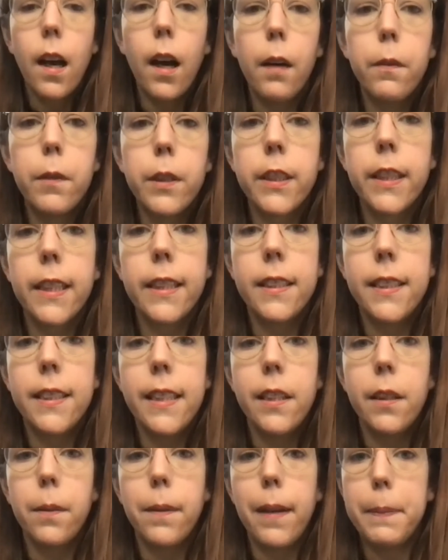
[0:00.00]
You can
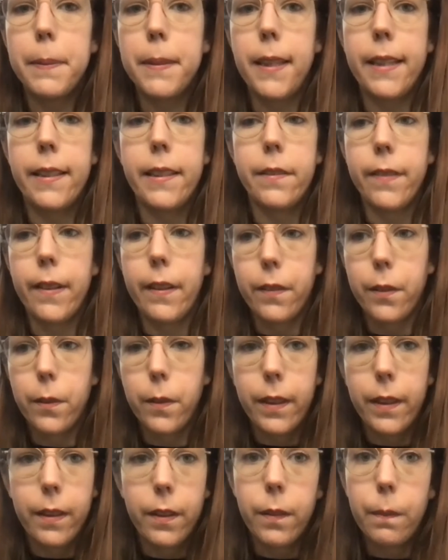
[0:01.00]
see the website
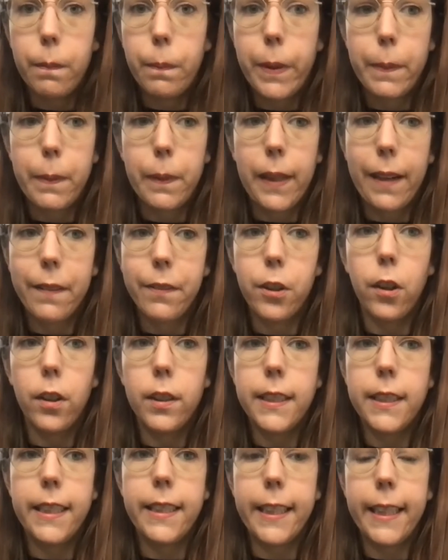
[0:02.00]
if people have
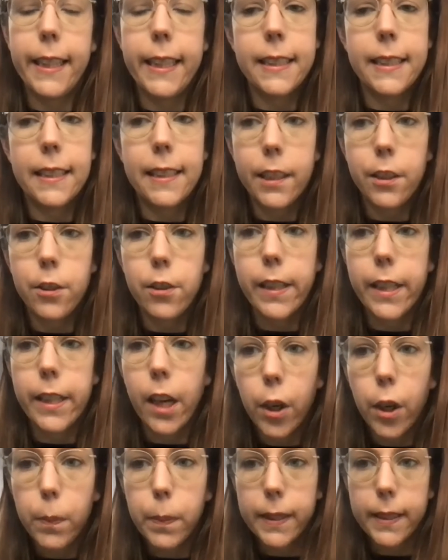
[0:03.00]
not seen it. It's literally
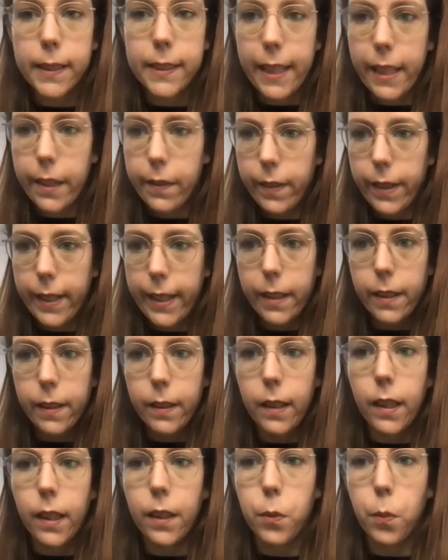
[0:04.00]
OpenSAFELY
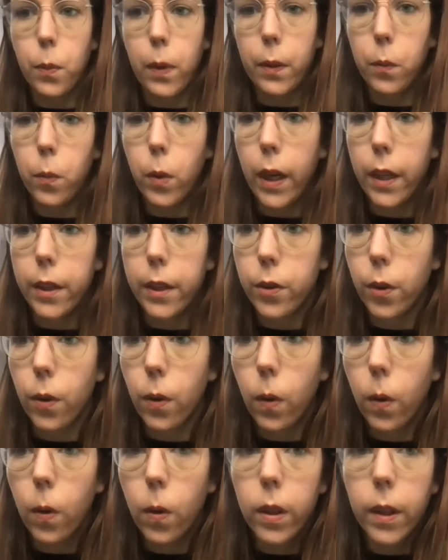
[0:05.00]
as one
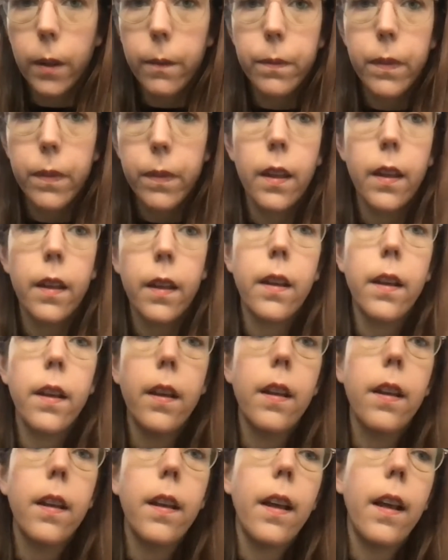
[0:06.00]
word.org.
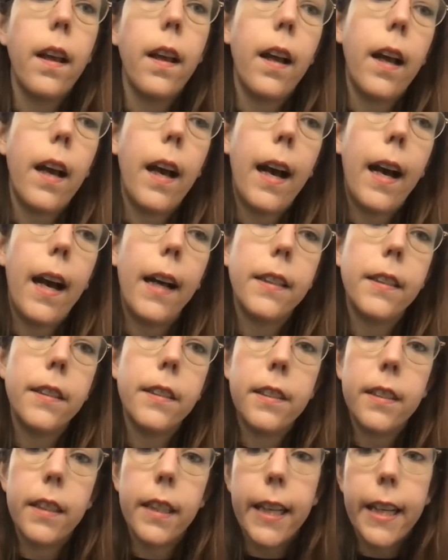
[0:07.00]

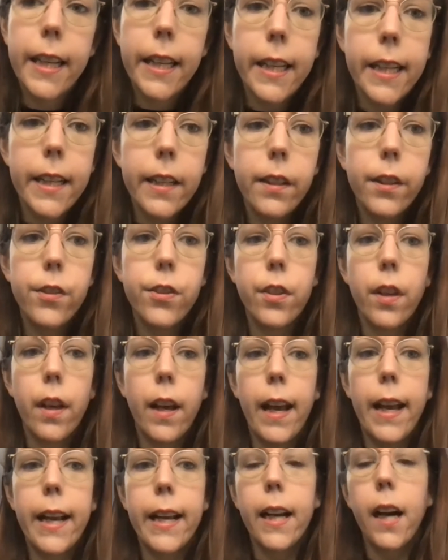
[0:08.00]
And it is
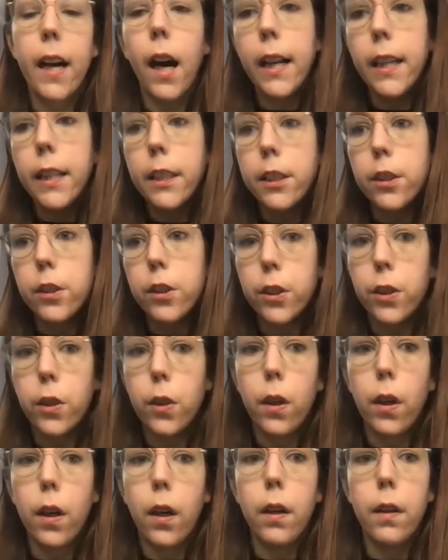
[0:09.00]
a highly
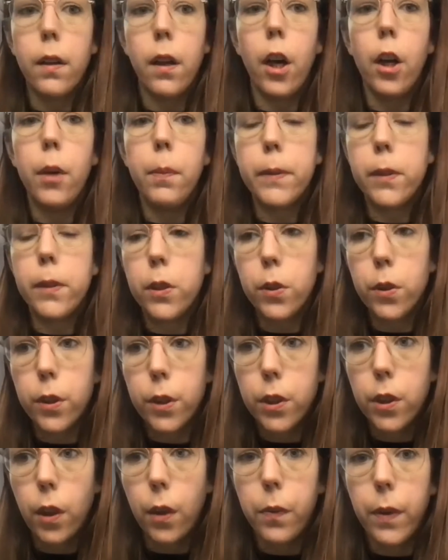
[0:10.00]
secure open
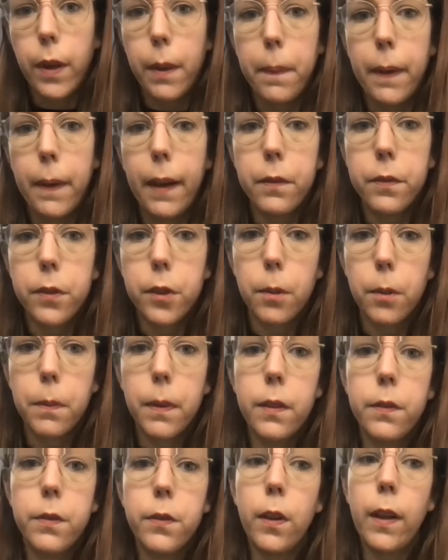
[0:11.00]
source software
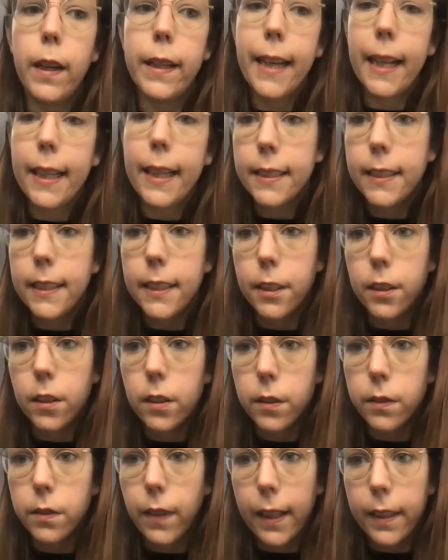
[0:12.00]
platform for analysis
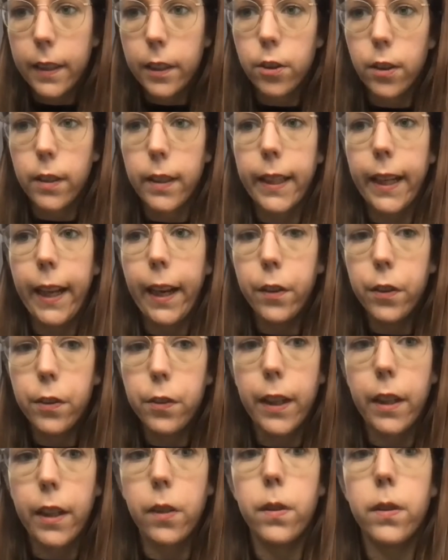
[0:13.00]
of electronic health
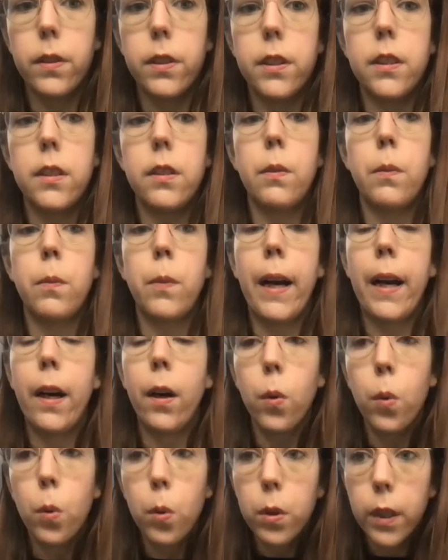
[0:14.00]
records,
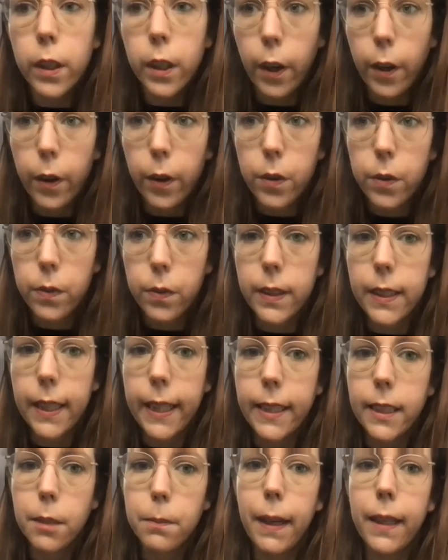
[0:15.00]
where all the code for
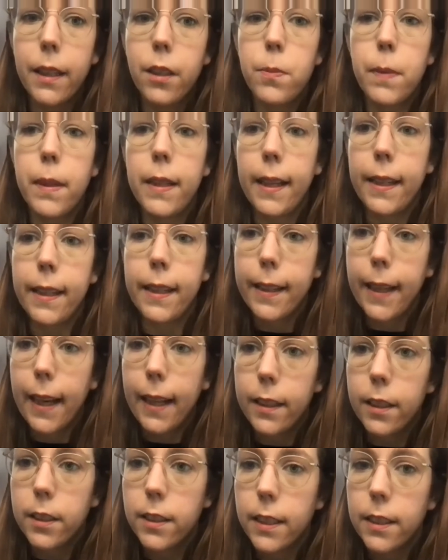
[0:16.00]
data management and
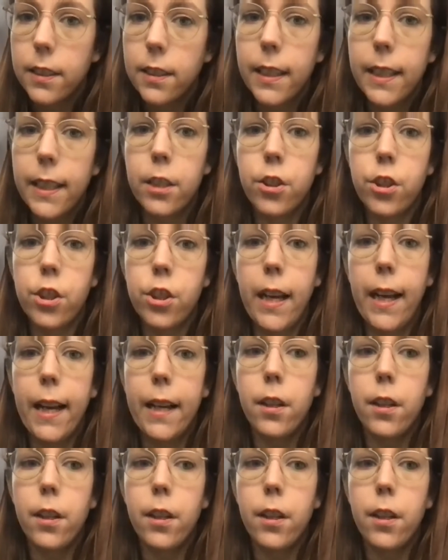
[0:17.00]
analysis is shared